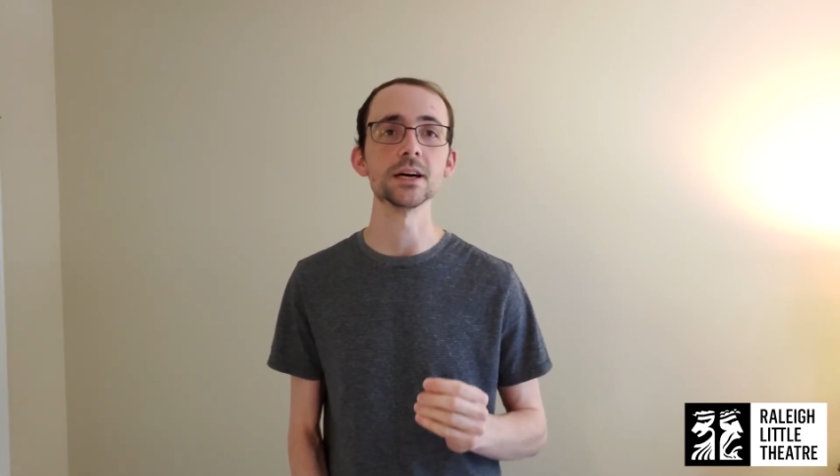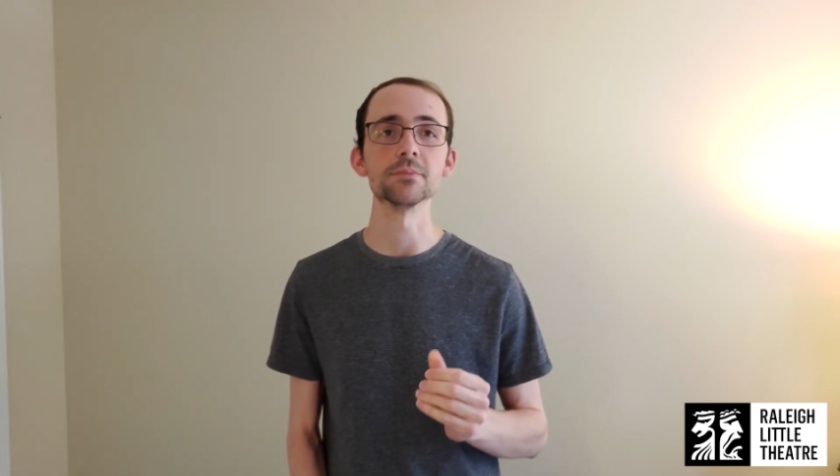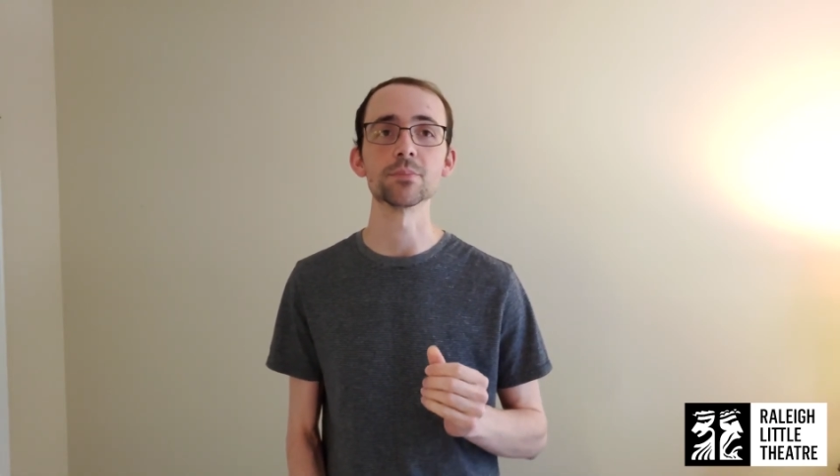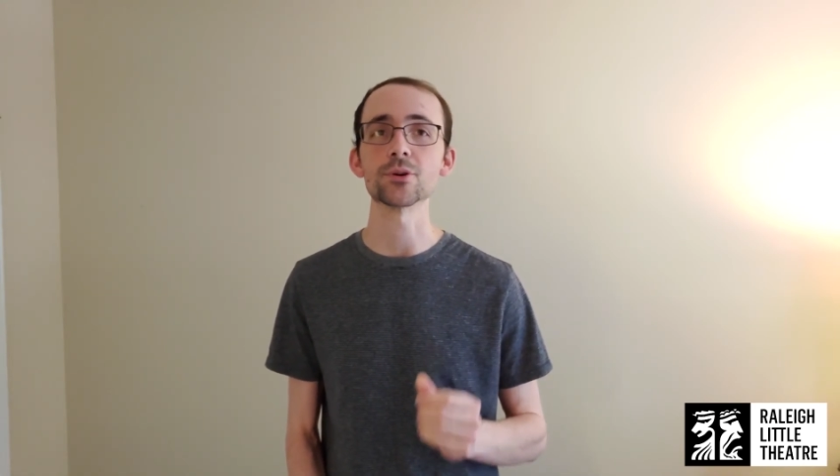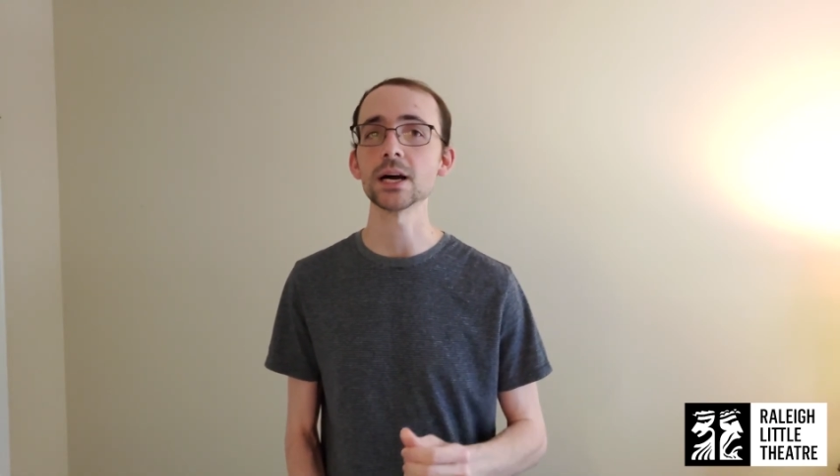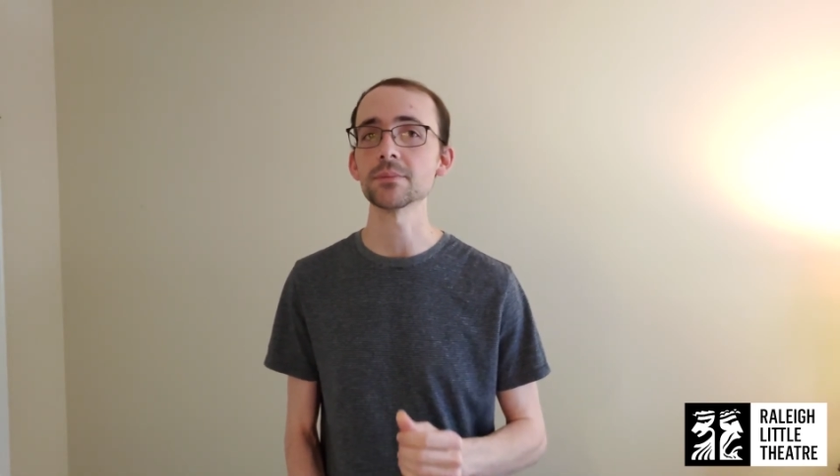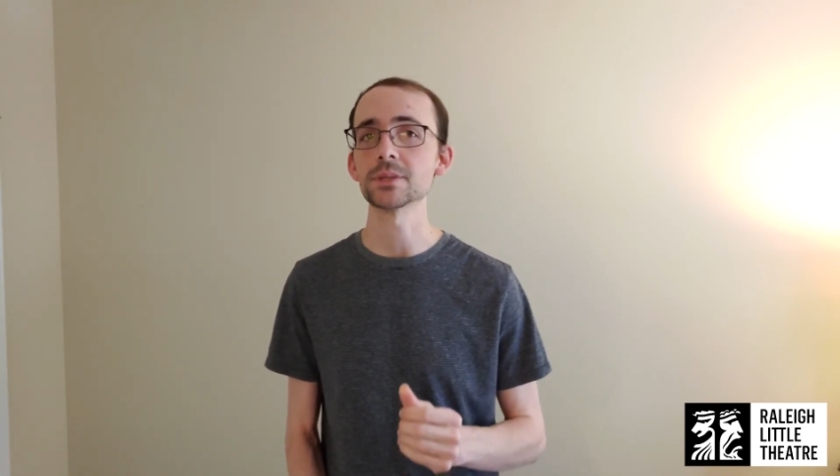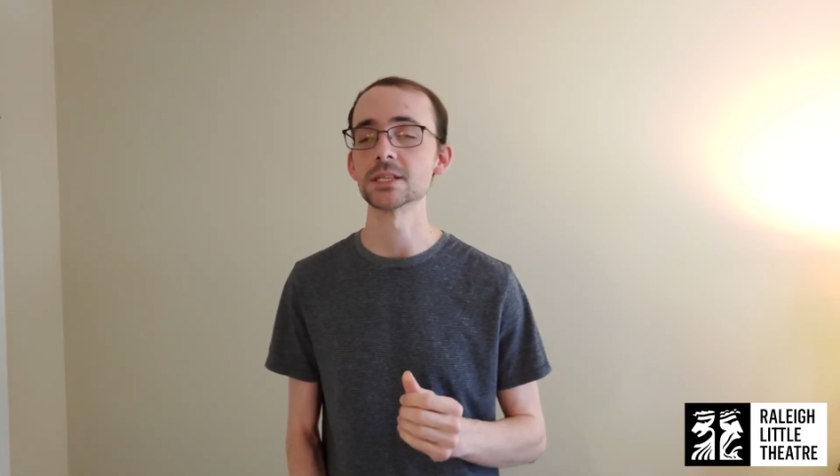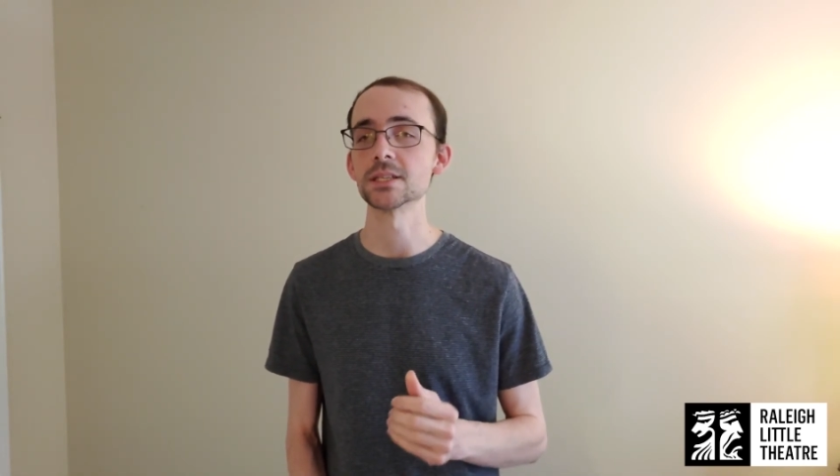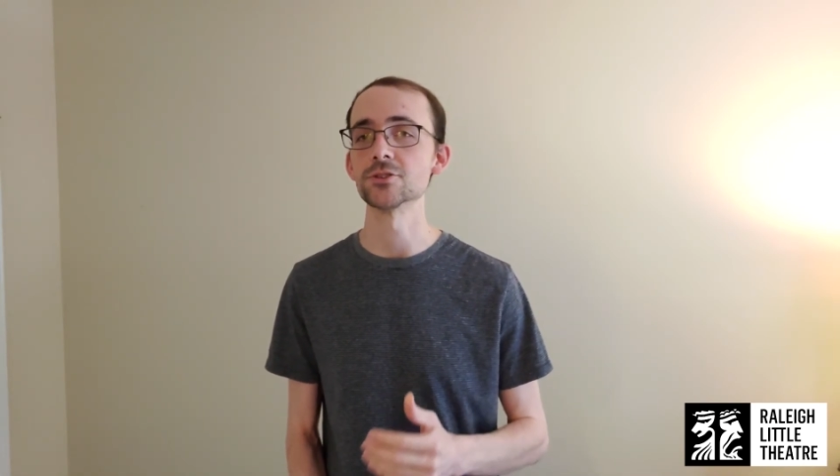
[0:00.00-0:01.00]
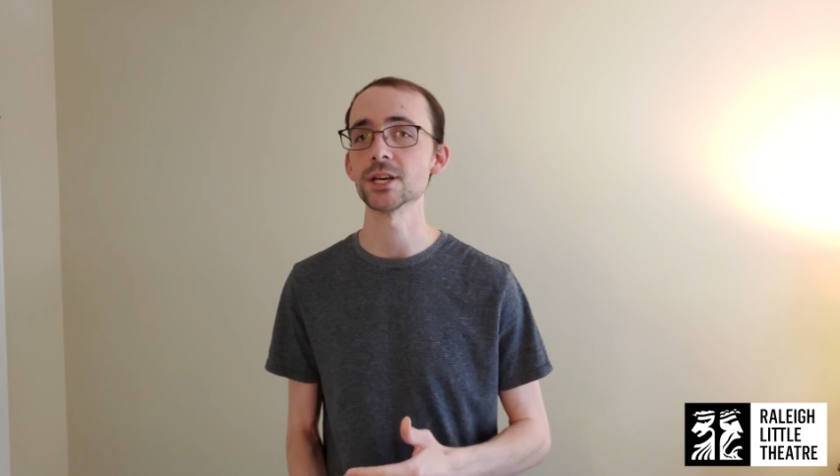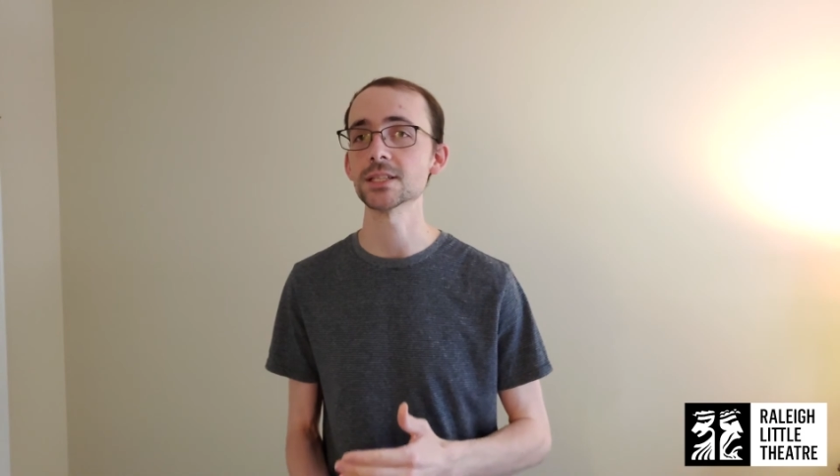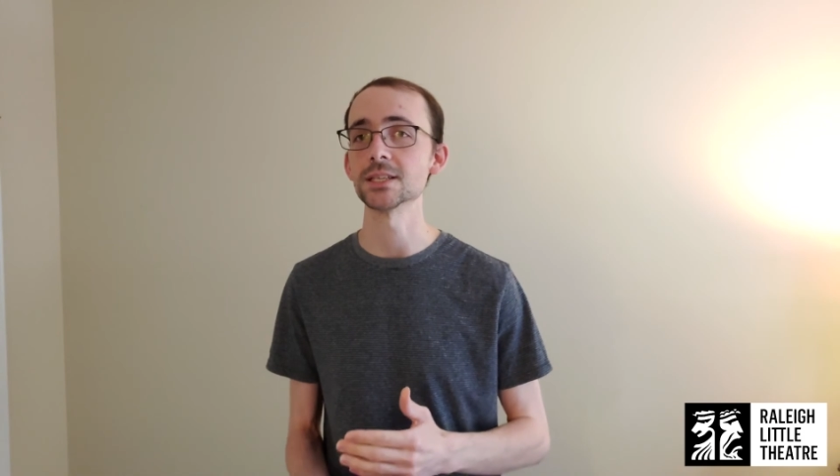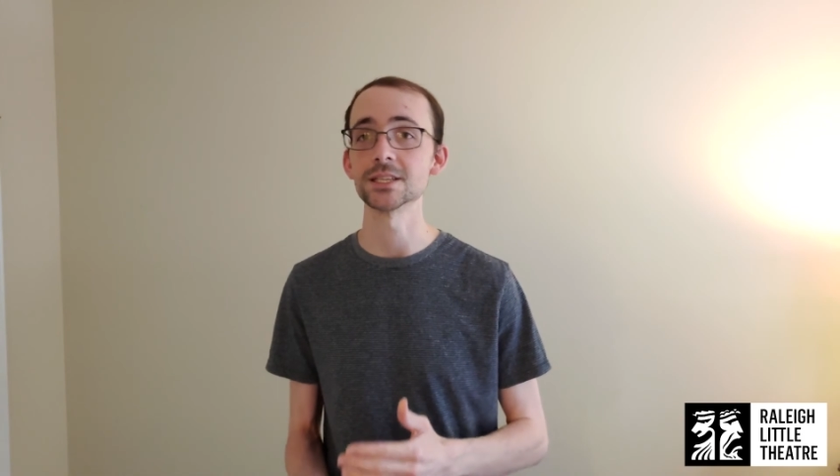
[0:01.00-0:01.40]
a prop to suggest a